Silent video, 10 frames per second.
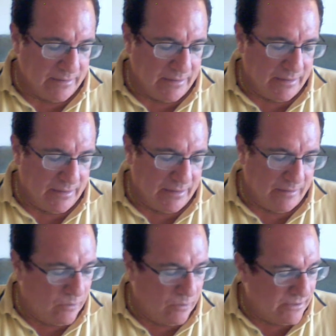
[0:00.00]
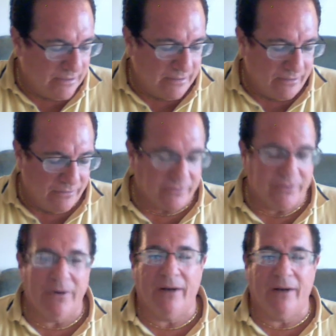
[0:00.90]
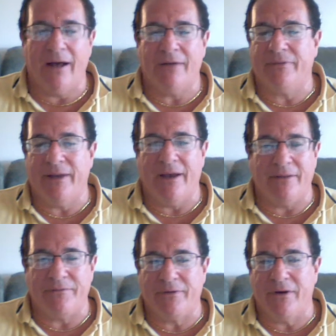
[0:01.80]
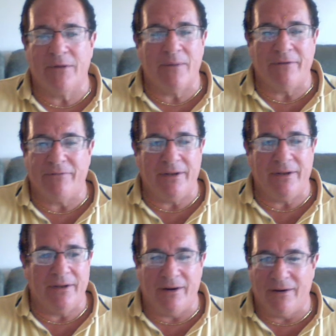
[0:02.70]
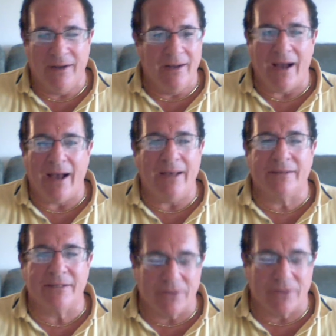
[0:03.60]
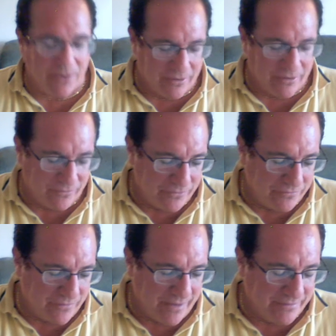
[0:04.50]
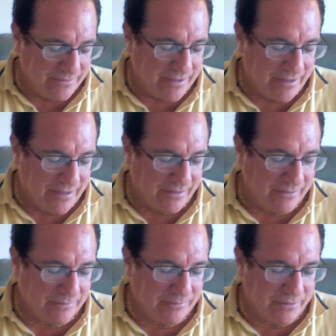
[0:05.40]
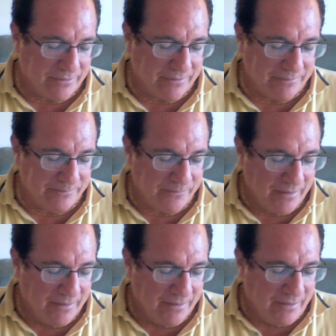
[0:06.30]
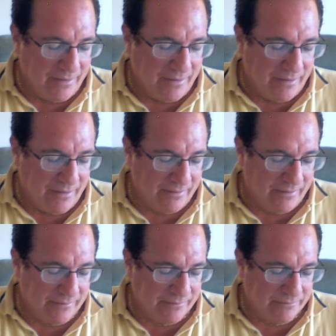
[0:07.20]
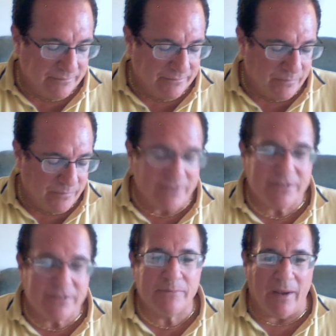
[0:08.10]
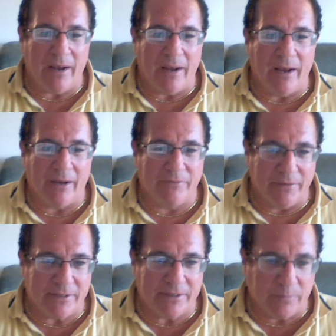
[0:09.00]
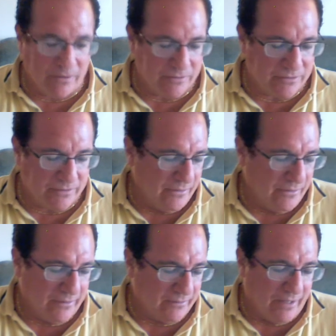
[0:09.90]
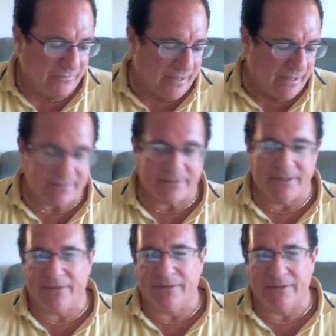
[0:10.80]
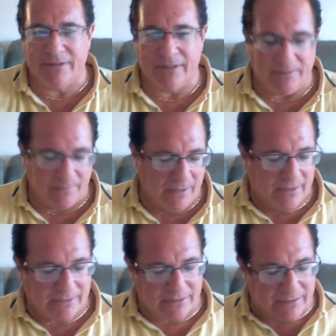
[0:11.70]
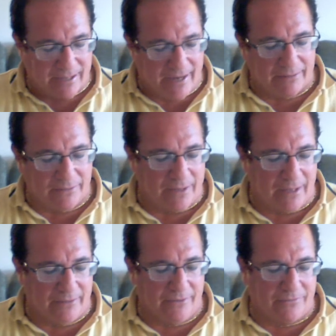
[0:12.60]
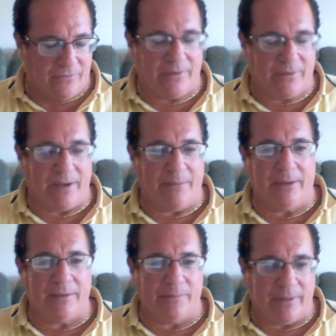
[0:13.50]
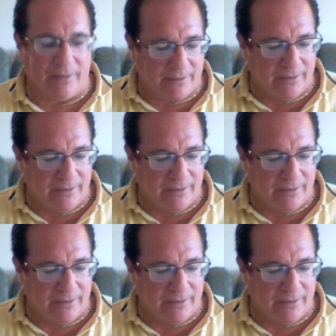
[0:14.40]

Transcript: Uh, Boise over UL Lafayette. If you go to my video, I hit the score 45 to 10. I couldn't believe it. Um, Boise's back, very explosive. UL Lafayette's nothing team. It's exactly what I look for when I make a pick